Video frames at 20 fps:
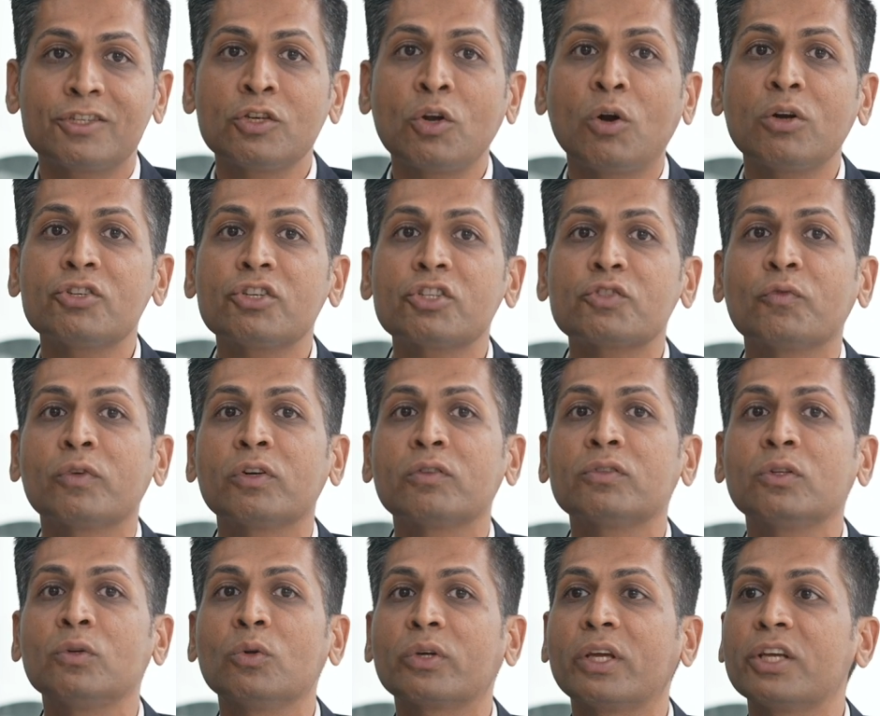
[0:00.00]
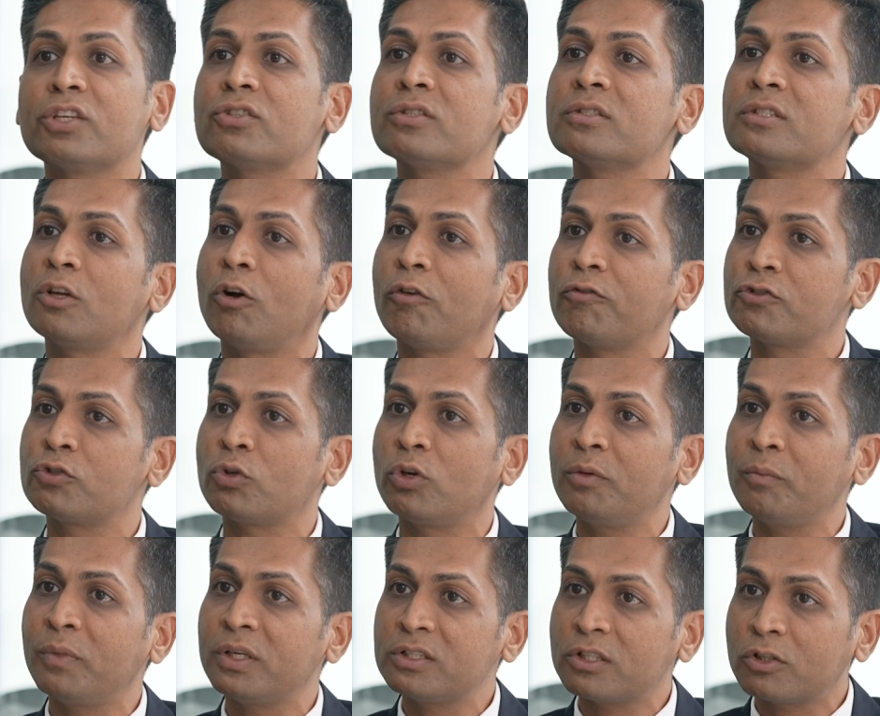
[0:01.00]
not just one of the locations they're
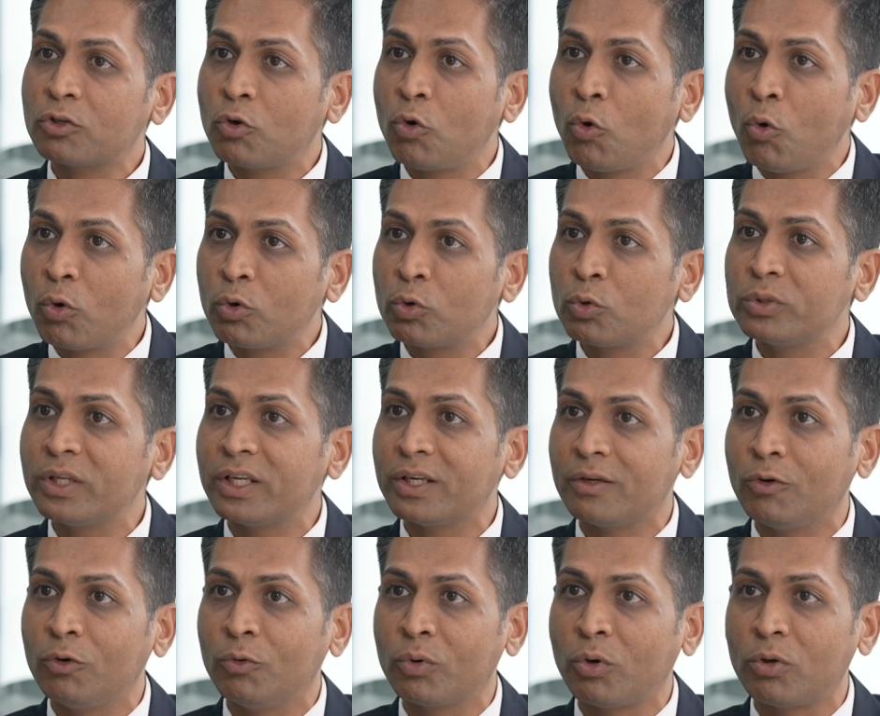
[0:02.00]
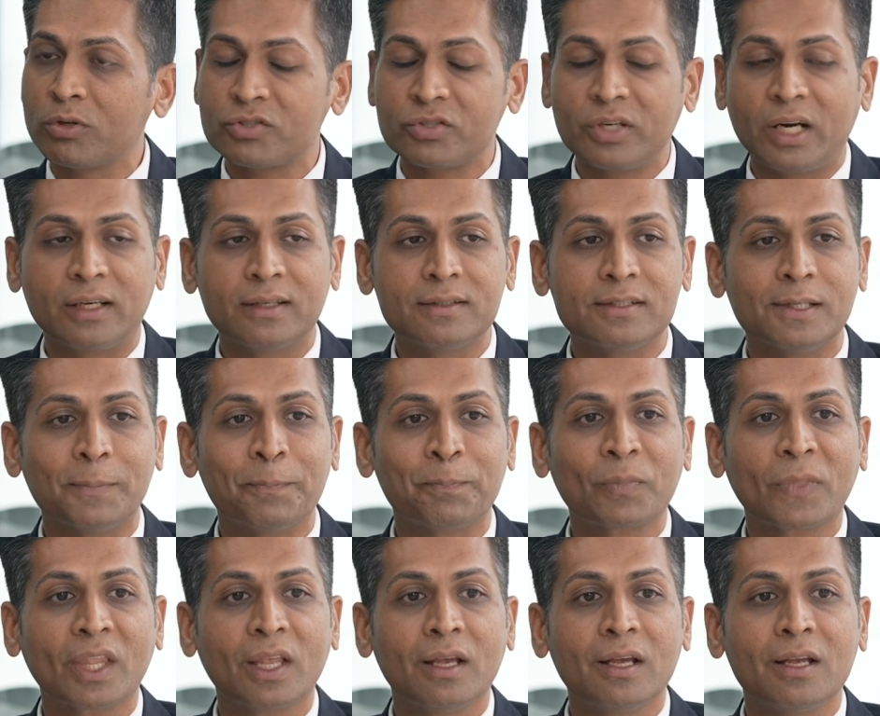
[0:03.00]
offshoring, but it's a core to their overall strategy.
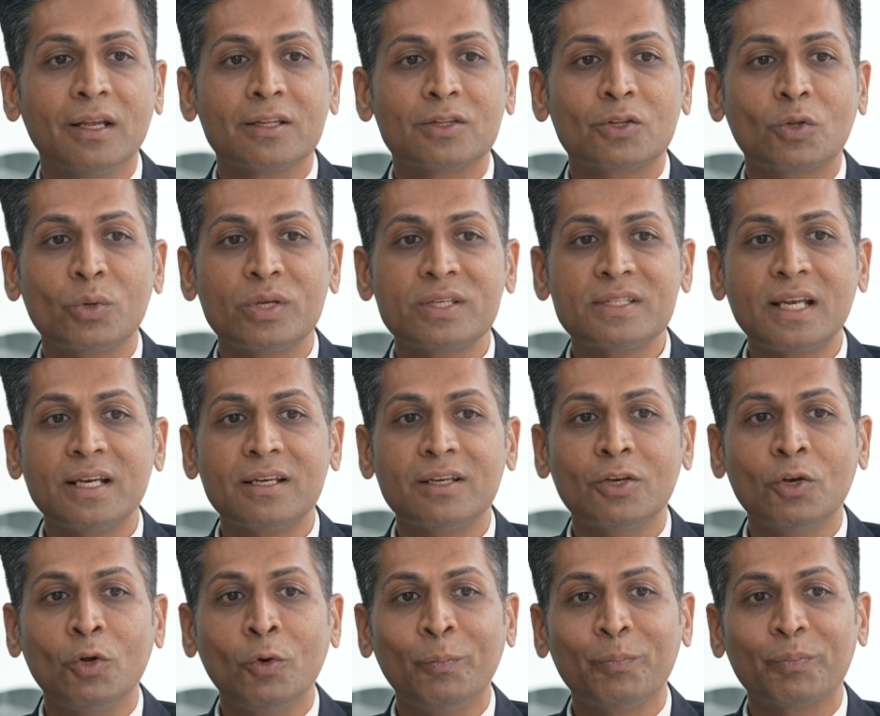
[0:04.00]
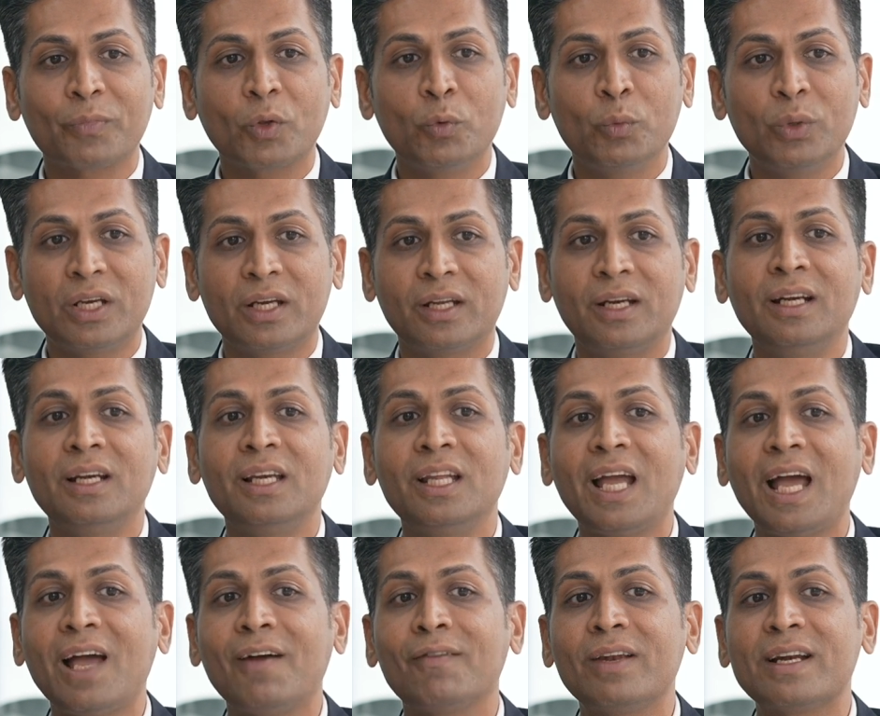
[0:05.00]
So he said, we currently
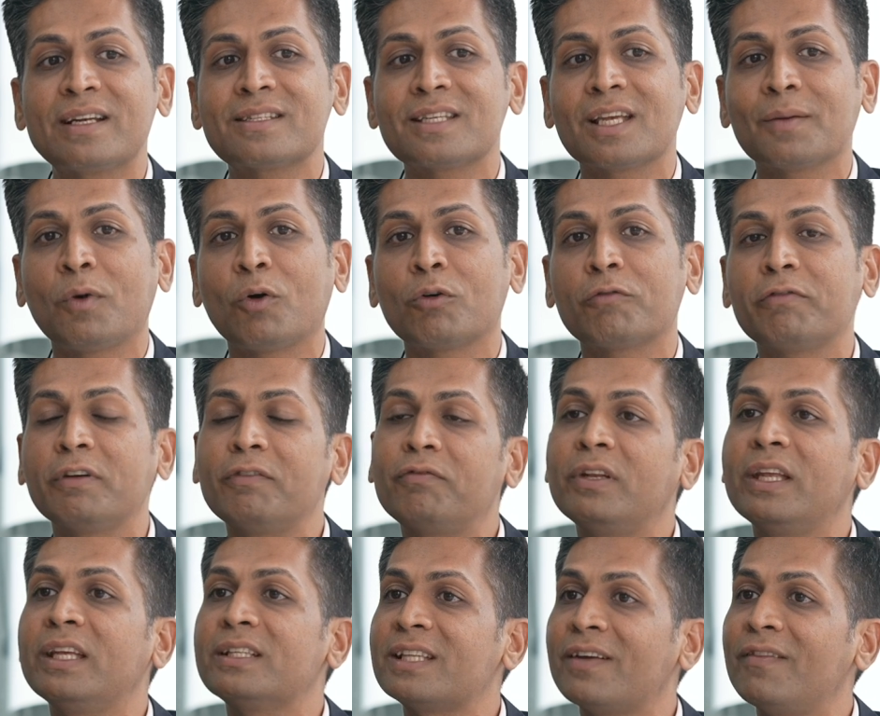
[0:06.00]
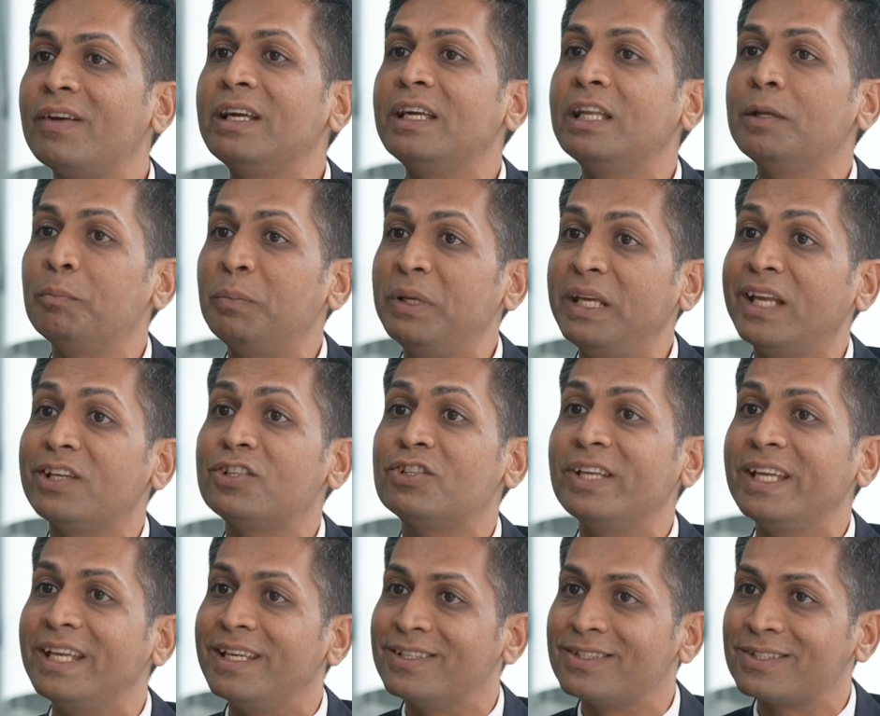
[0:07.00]
have, let's say, about 50, 70
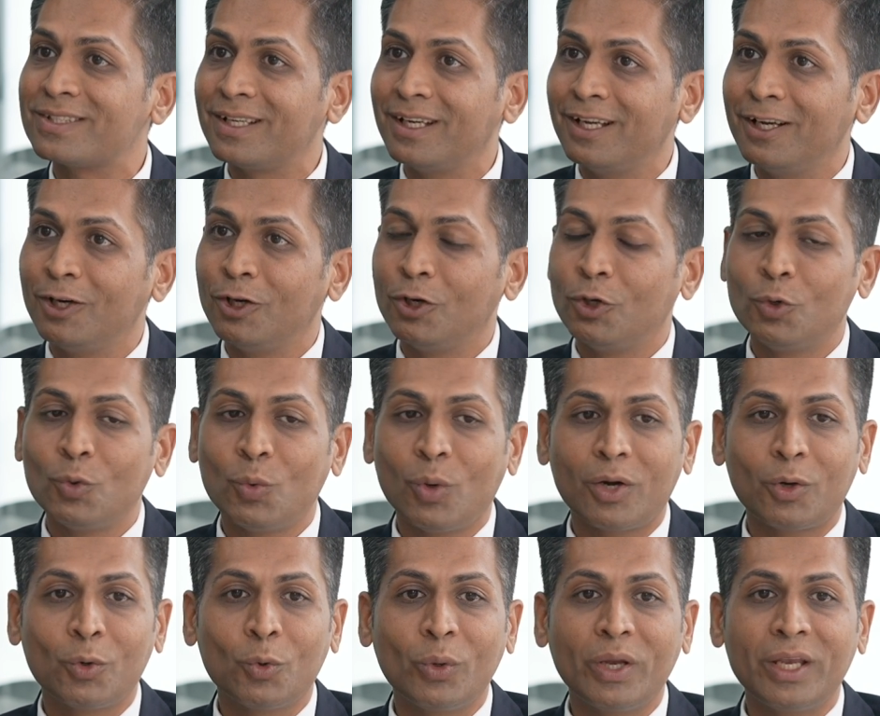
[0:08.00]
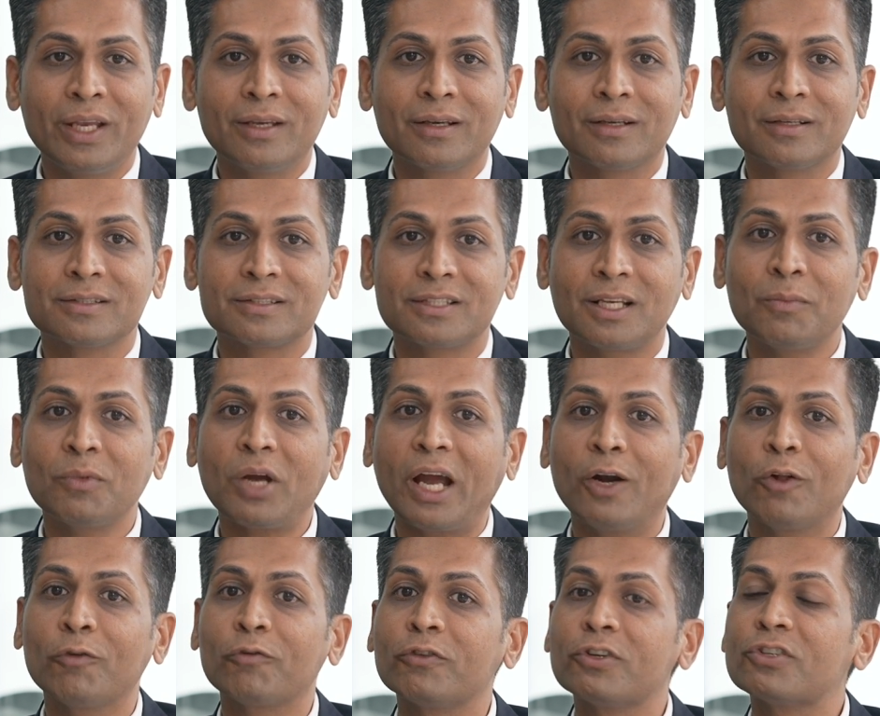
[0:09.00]
PhDs who are doing some
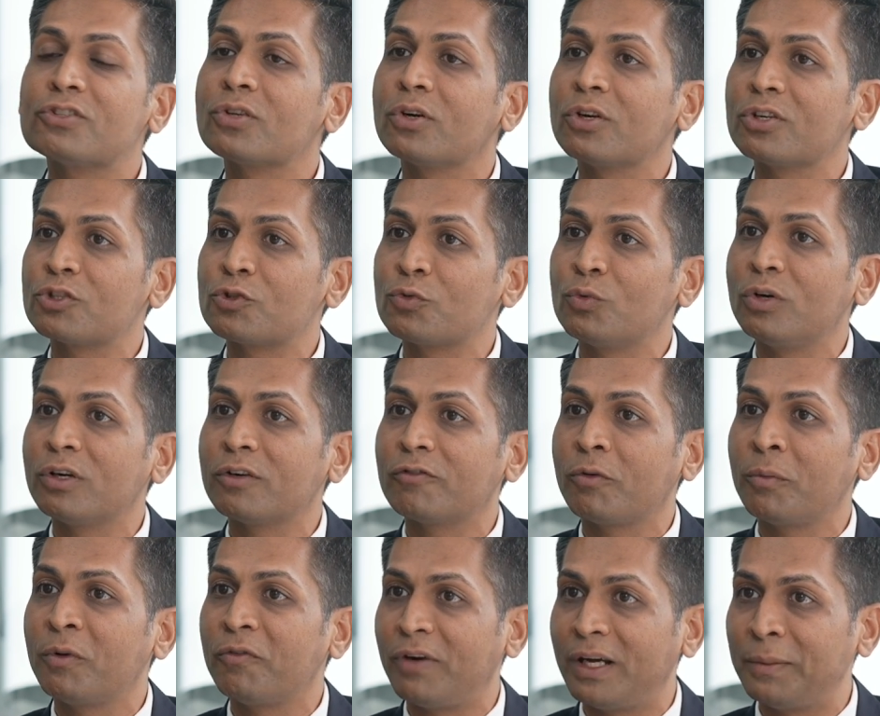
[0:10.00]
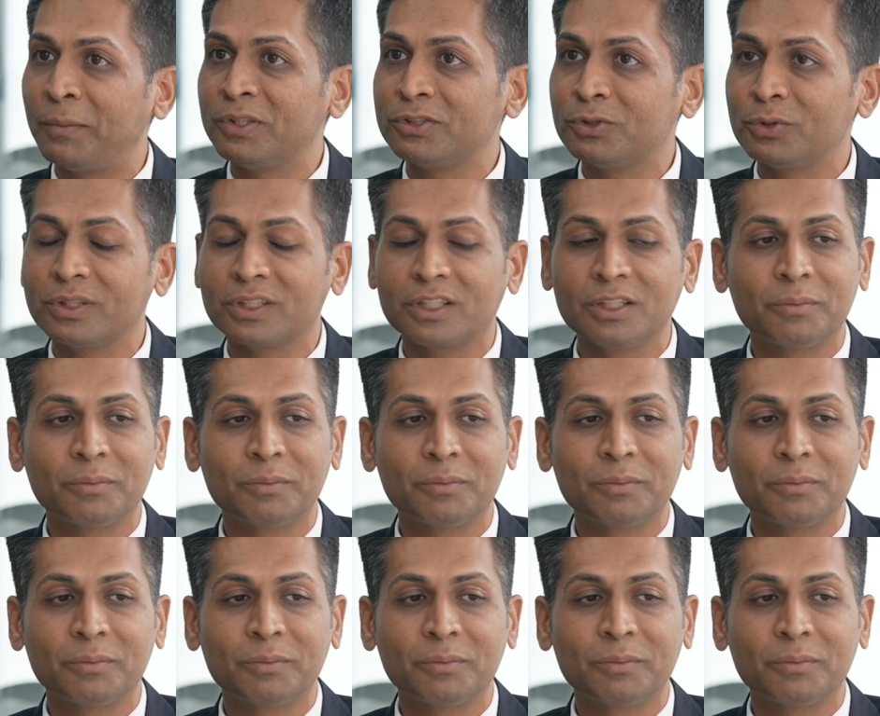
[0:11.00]
kind of research work from a pharmaceutical